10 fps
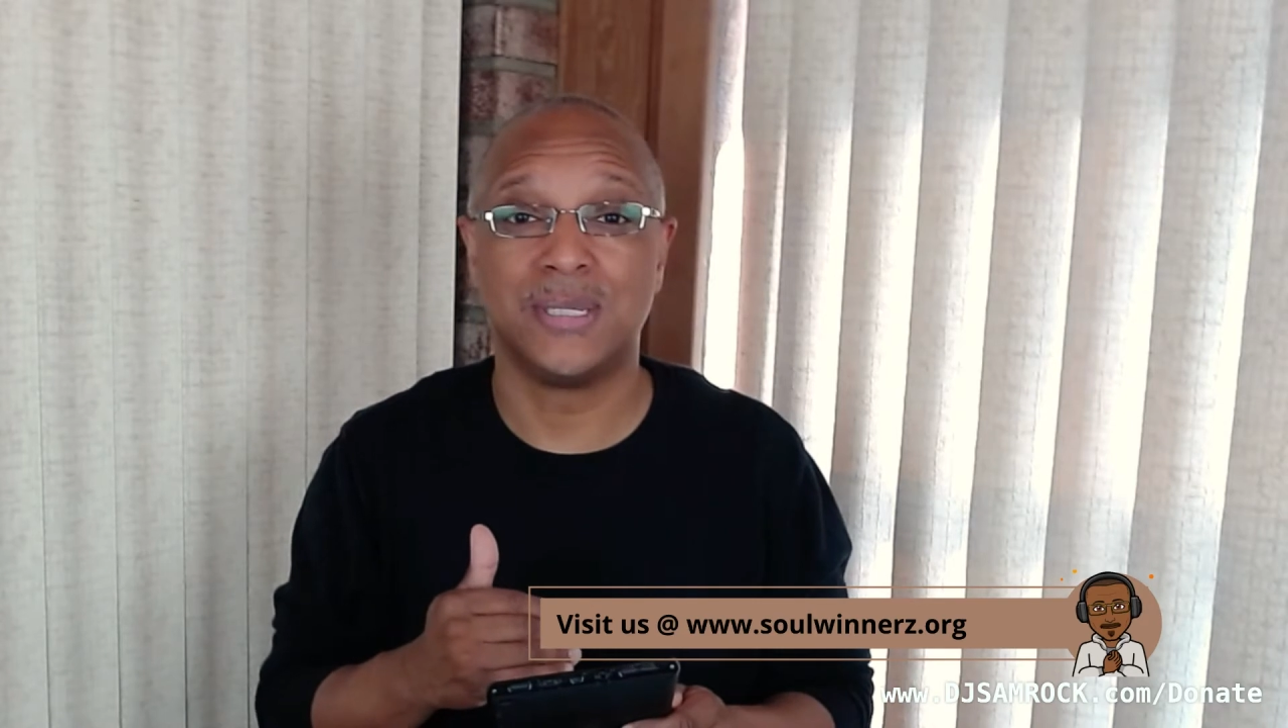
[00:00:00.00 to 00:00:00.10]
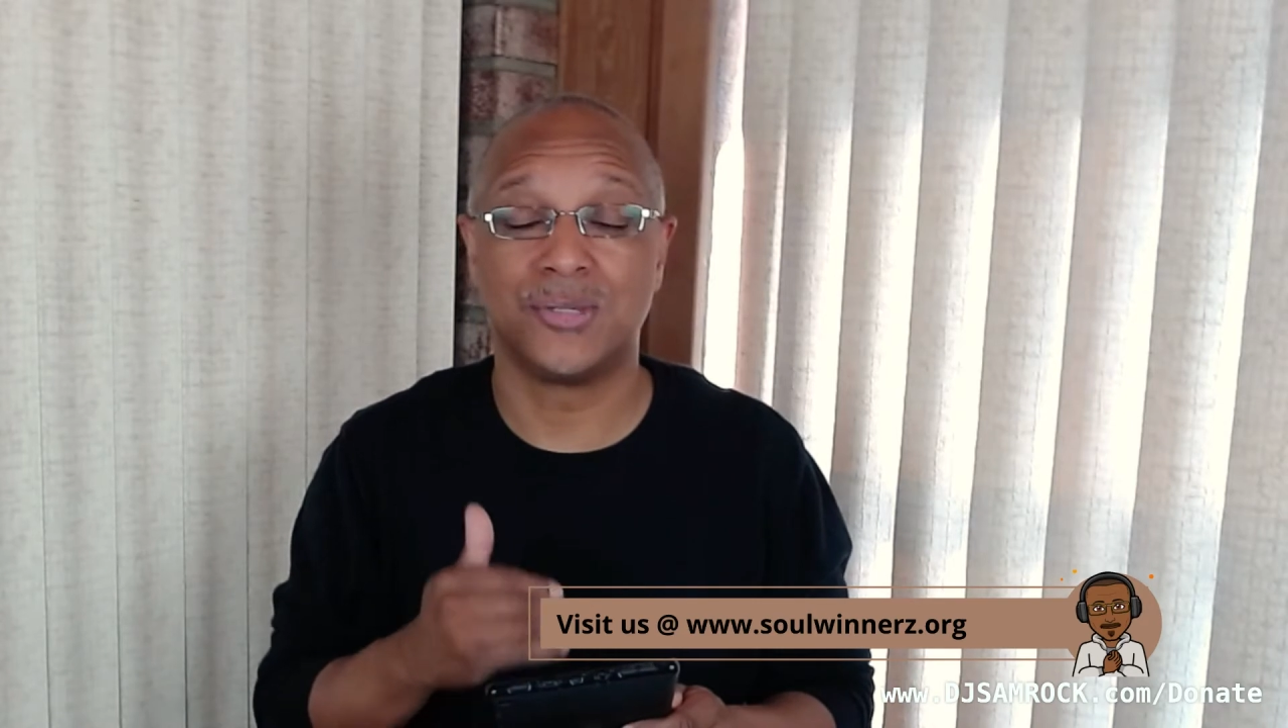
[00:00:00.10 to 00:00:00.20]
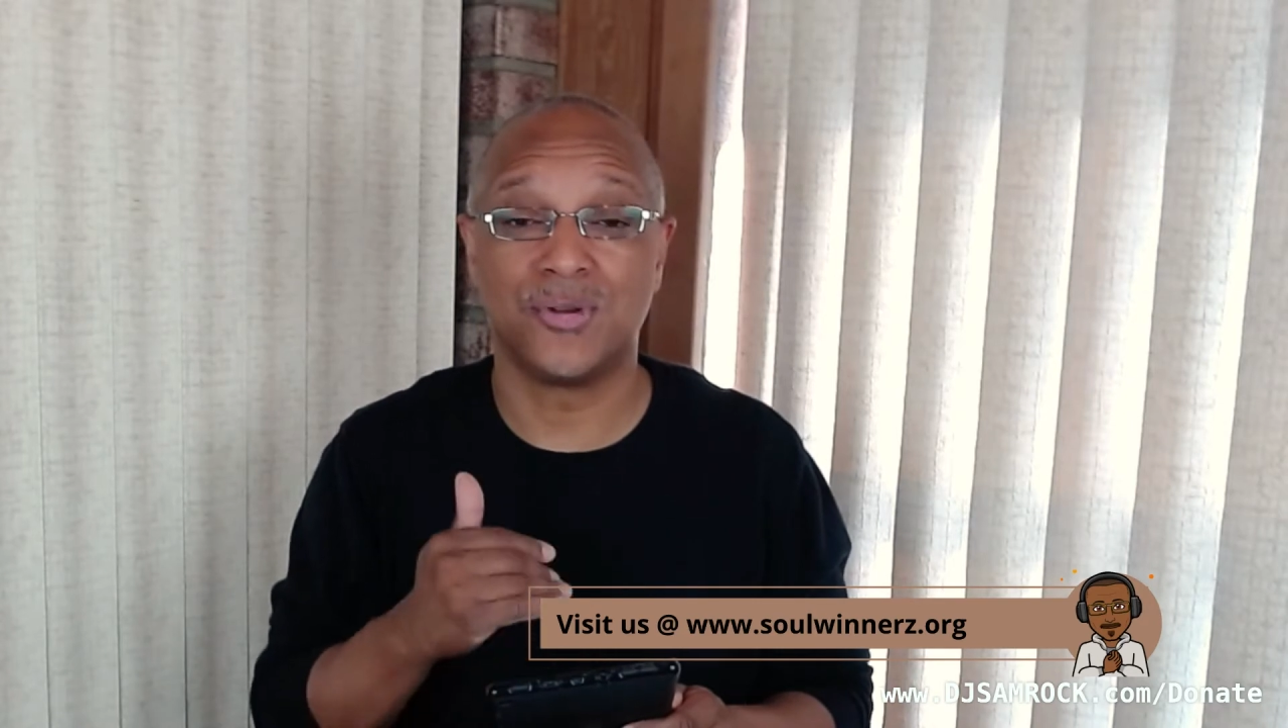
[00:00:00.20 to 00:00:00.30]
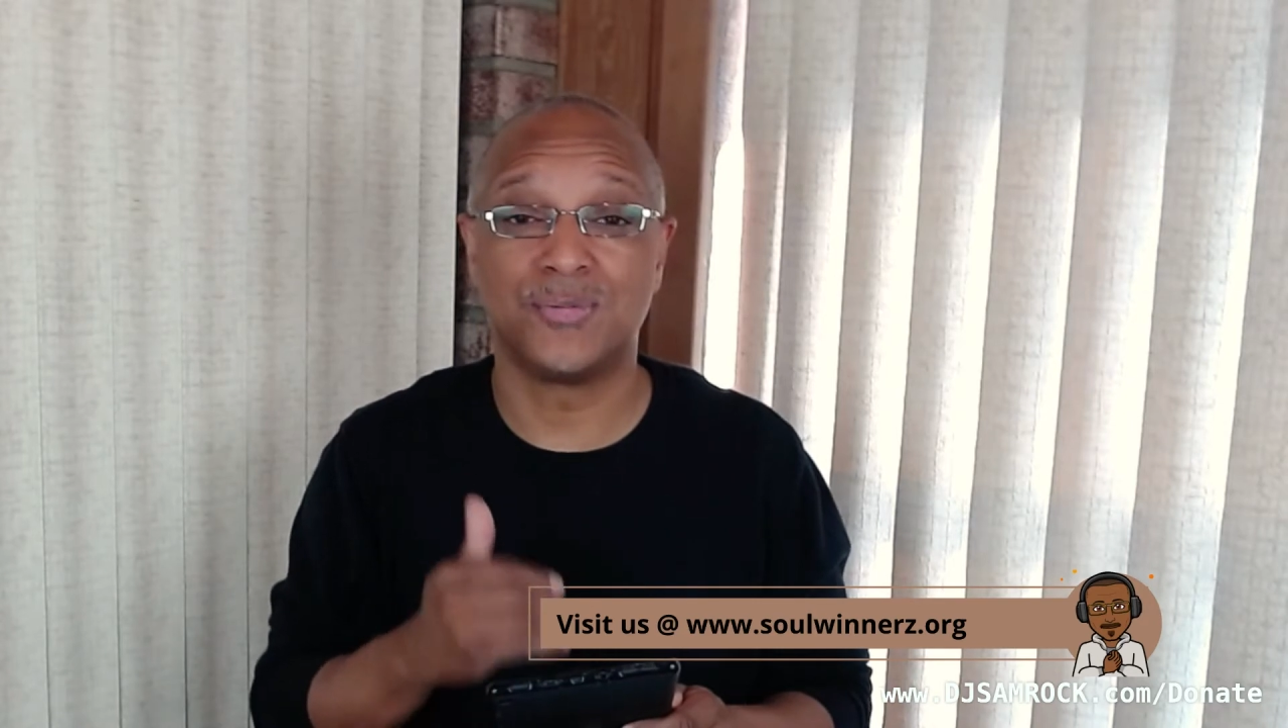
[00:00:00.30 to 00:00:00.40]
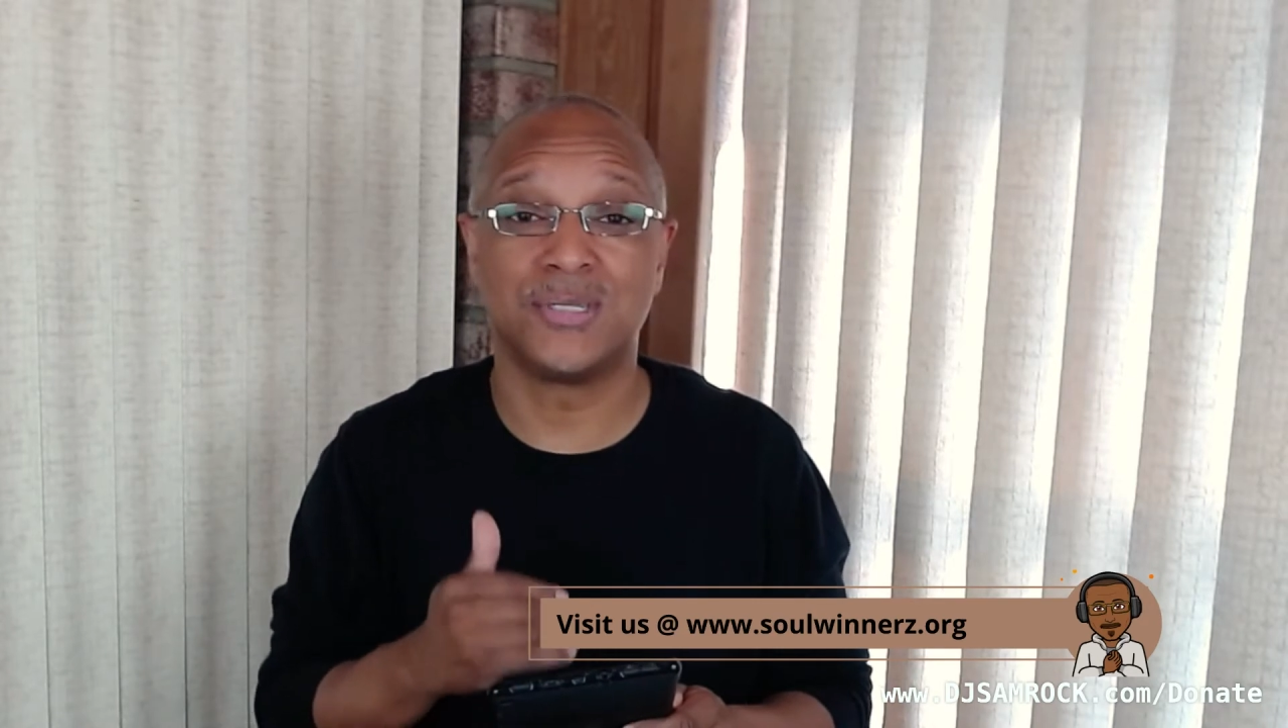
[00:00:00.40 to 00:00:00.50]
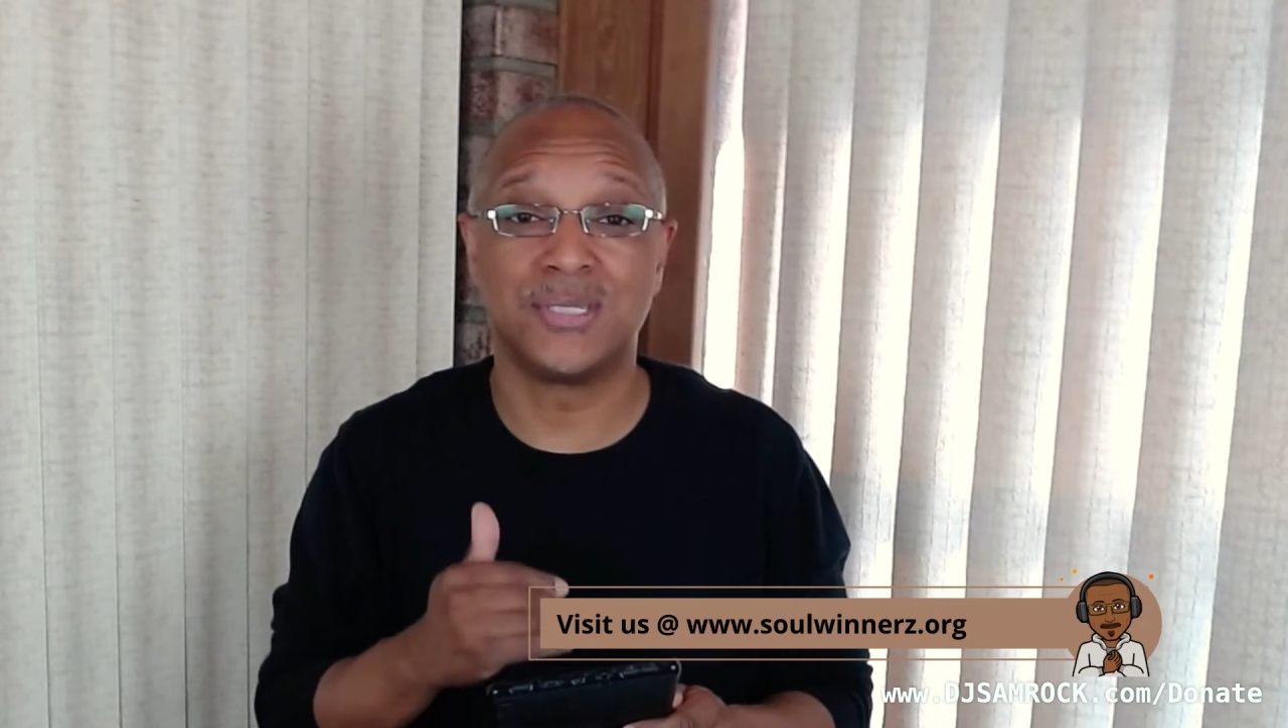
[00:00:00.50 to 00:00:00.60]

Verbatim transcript: The scripture